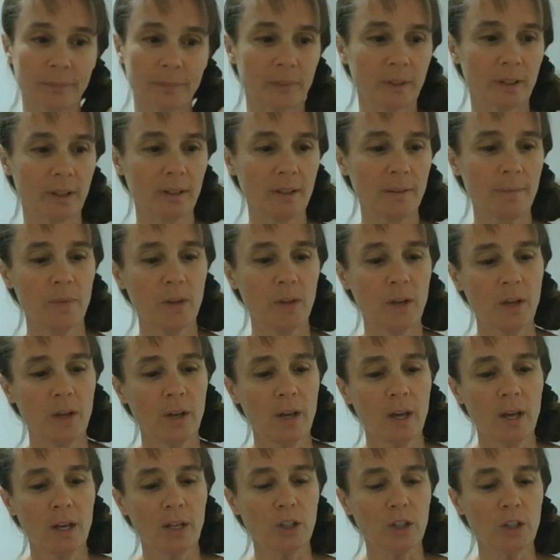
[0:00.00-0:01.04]
Okay?
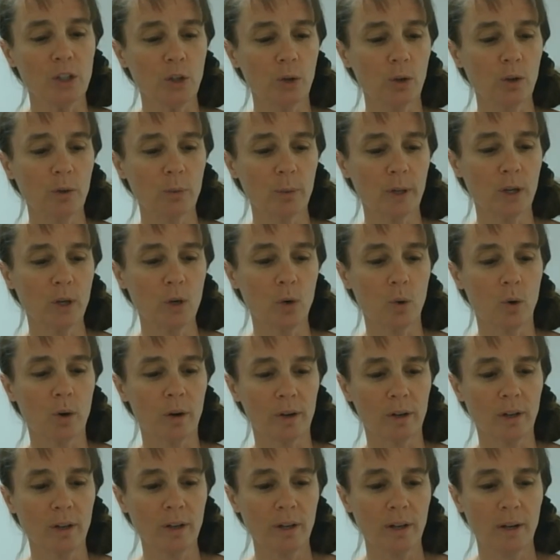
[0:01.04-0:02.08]
Your
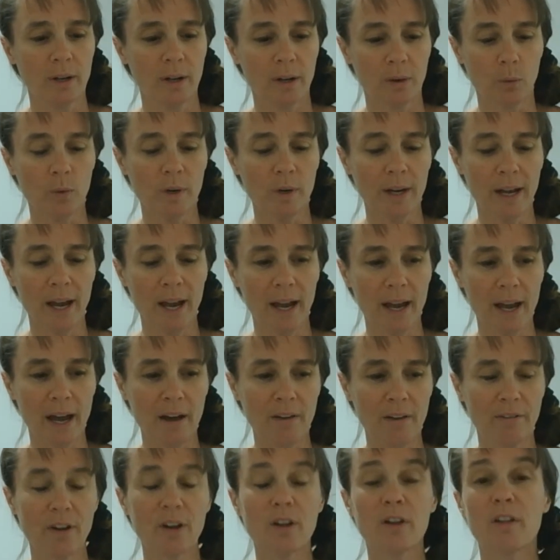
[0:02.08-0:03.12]
recorder would
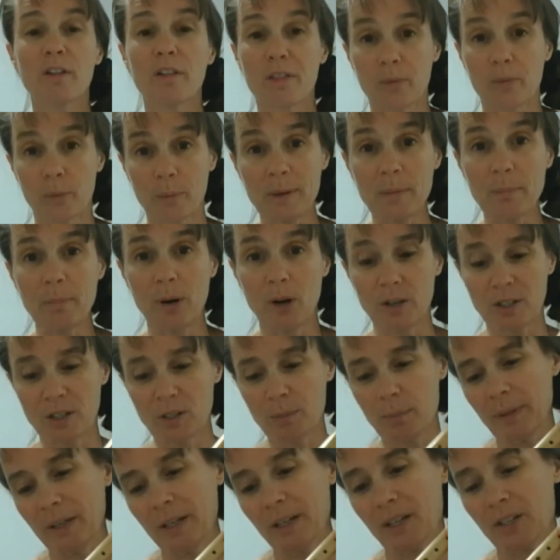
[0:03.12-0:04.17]
have 3 parts
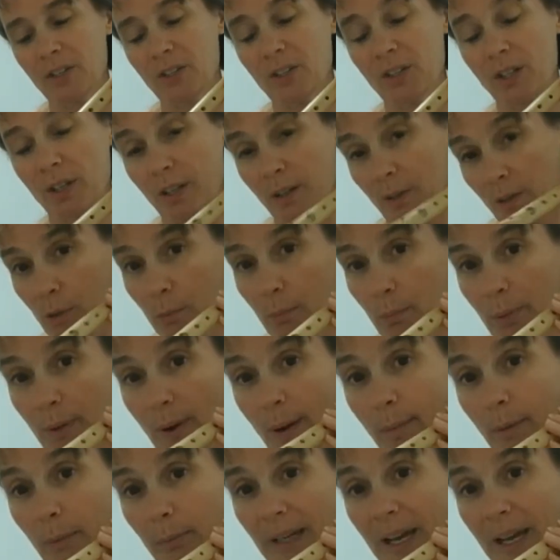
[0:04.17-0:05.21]
because you
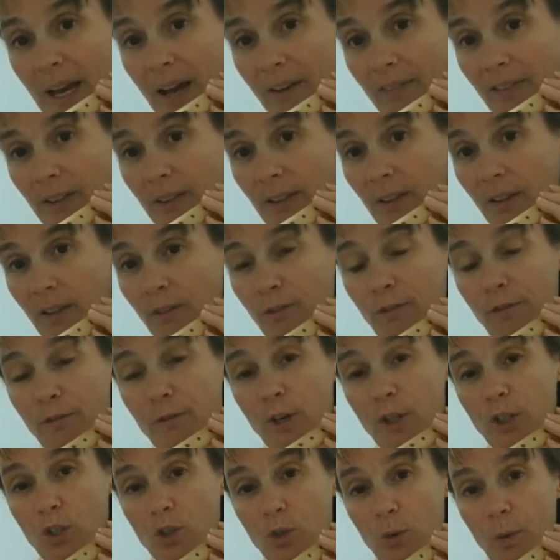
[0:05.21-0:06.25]
probably have a little
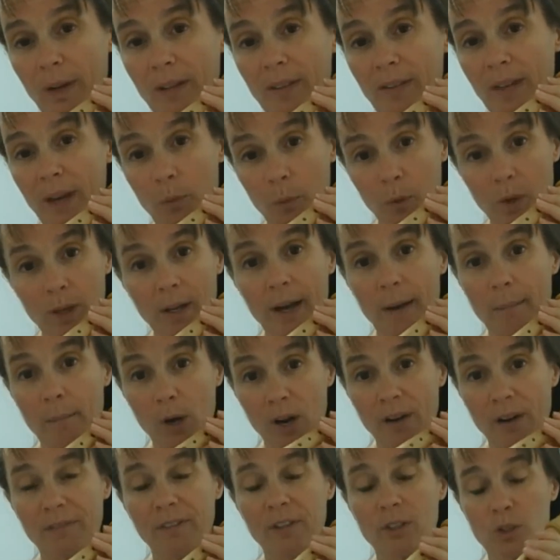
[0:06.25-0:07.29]
foot joint that will come
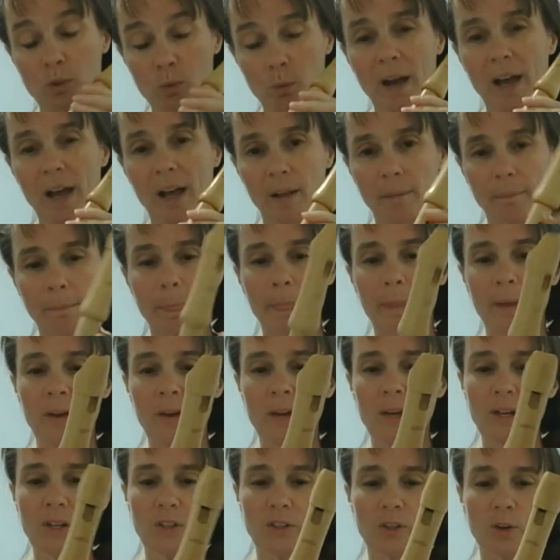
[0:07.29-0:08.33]
off as well.
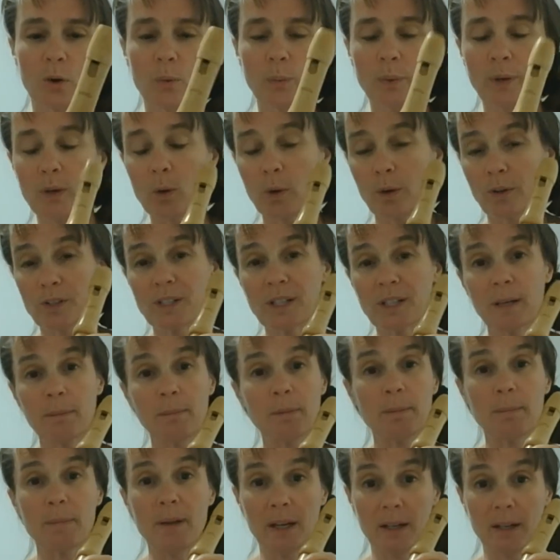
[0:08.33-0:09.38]
So recorders can
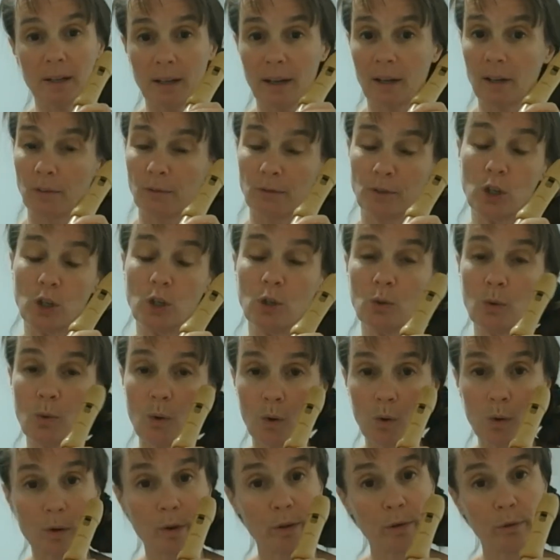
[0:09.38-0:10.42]
be made out of 2
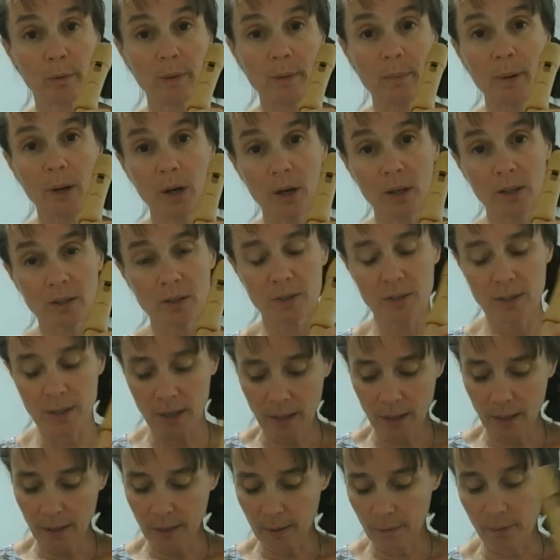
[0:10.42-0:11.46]
or 3 parts.
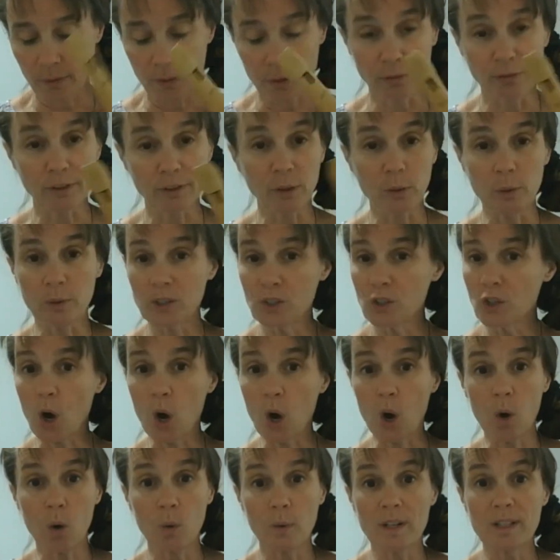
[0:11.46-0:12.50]
The flute is
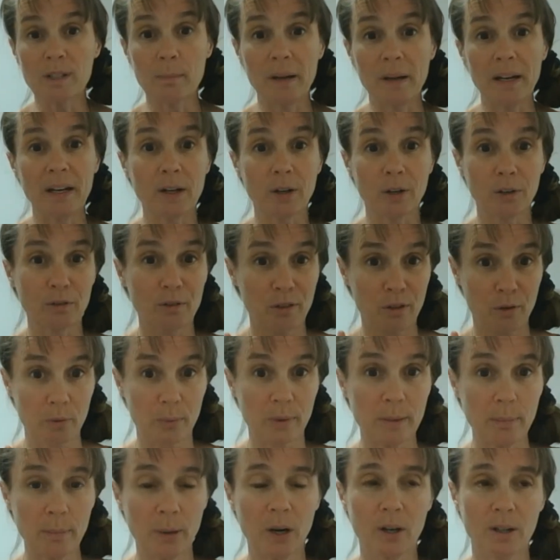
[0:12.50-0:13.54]
always made out of 3
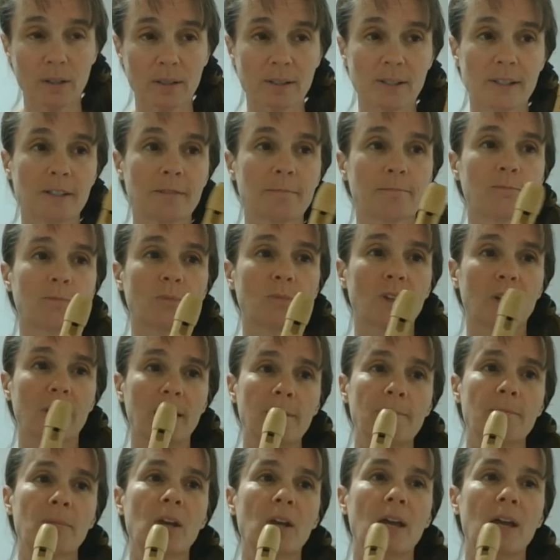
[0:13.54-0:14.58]
parts. Okay?
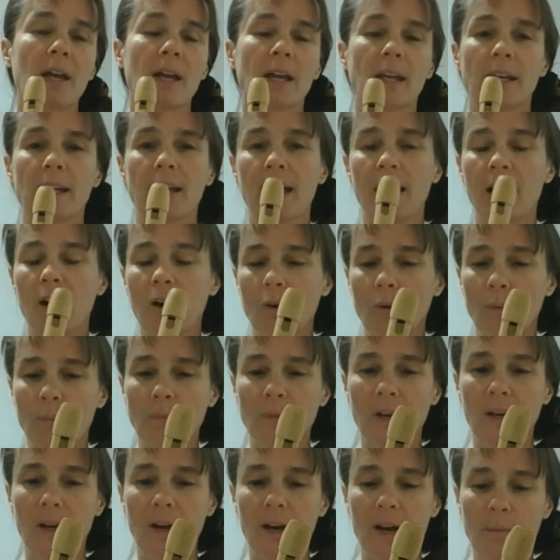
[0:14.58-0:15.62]
Now,
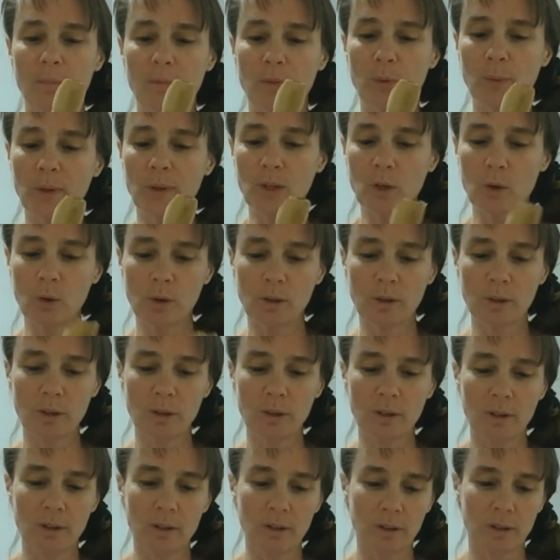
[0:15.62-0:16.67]
the
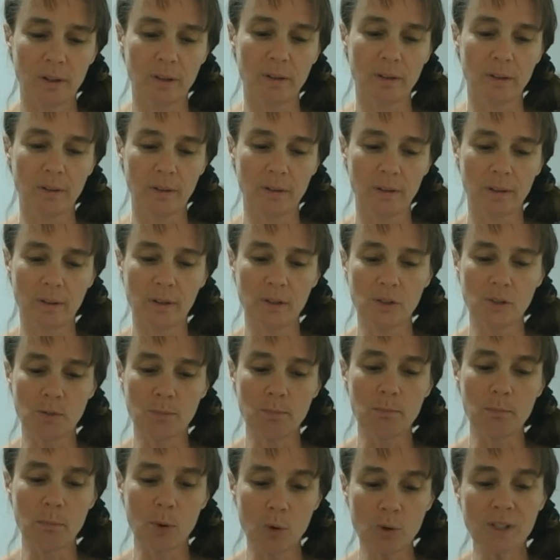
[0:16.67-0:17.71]
recorder is
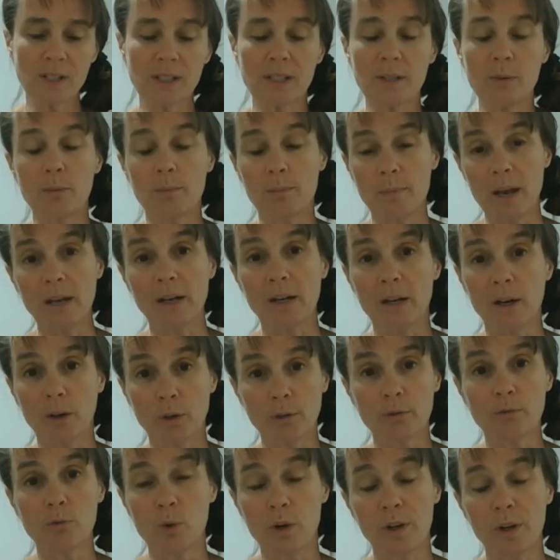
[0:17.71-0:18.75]
mostly made out
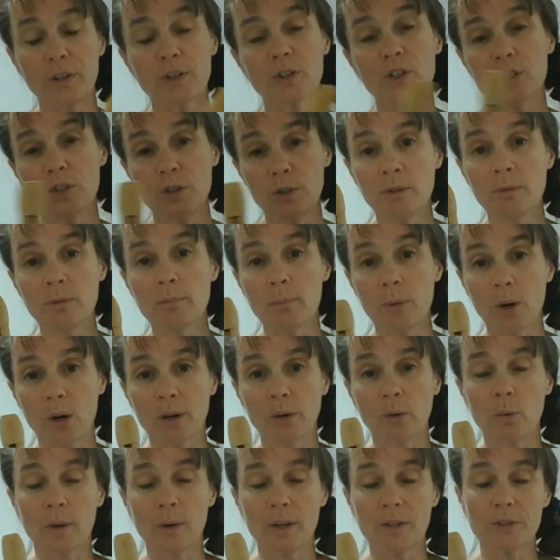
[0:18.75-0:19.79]
of wood. Student
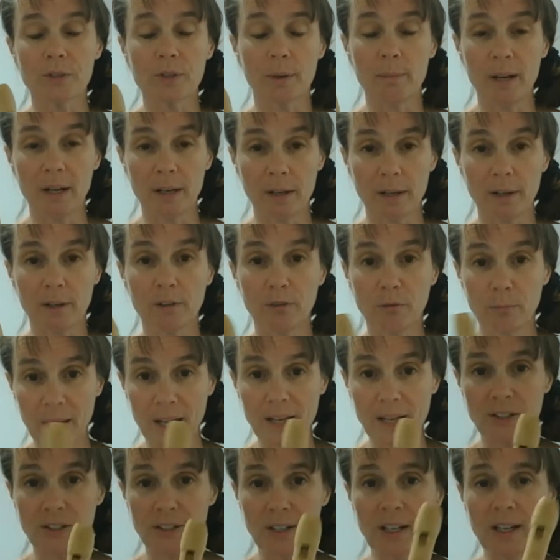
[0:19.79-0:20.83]
model ones are made out of
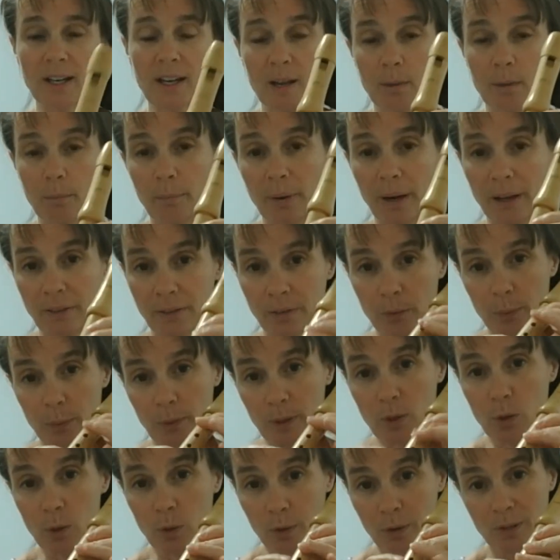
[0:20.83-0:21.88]
plastic, but the
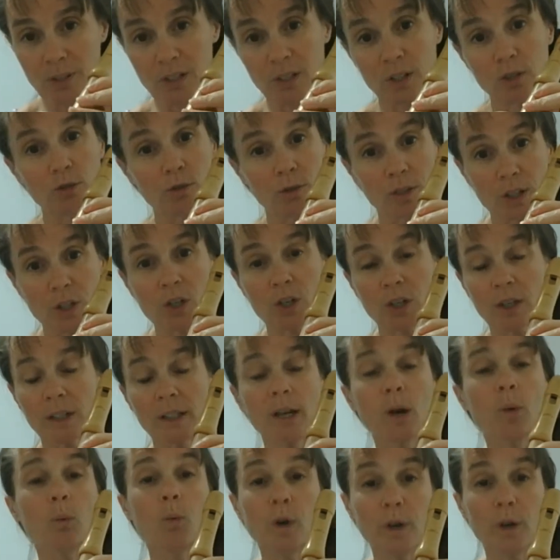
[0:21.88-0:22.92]
recorder is traditionally
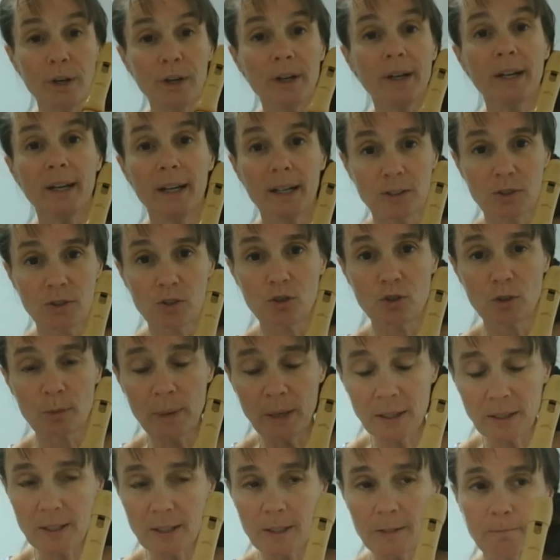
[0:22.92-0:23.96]
a wooden
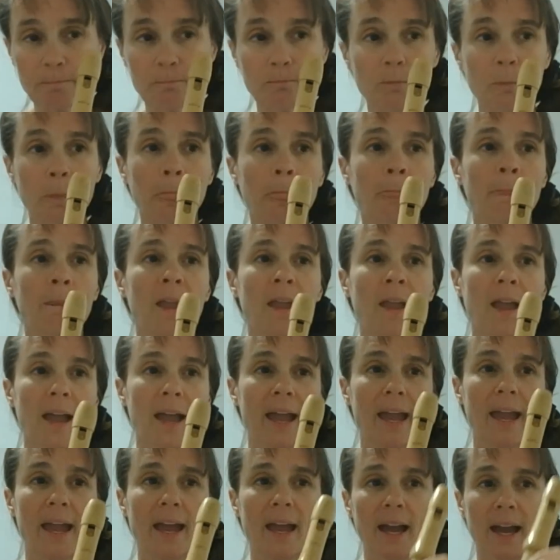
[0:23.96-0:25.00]
instrument,
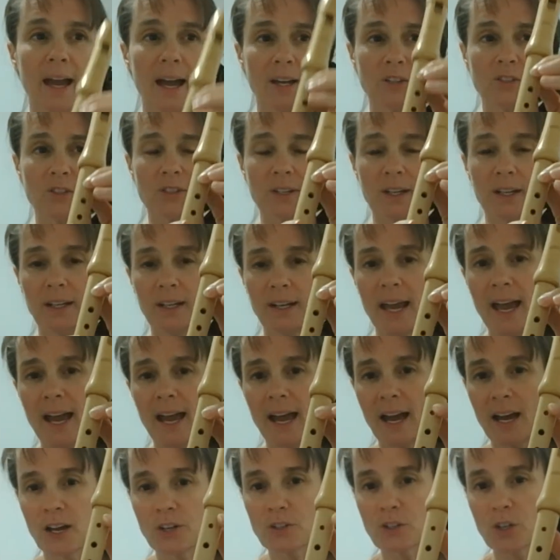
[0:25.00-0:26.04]
and it
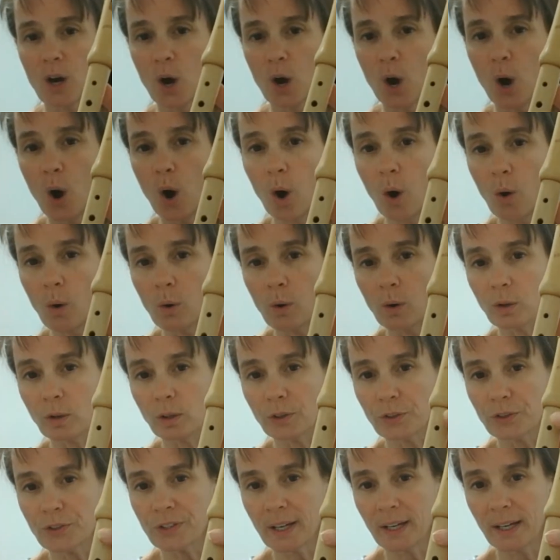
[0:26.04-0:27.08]
has
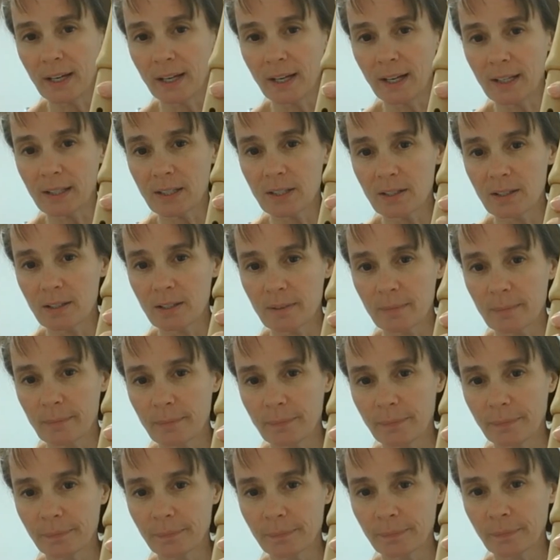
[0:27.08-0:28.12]
holes in it.
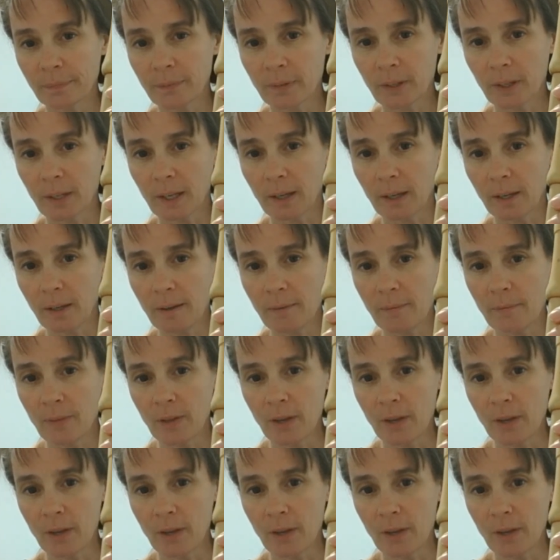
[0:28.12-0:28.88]
Okay?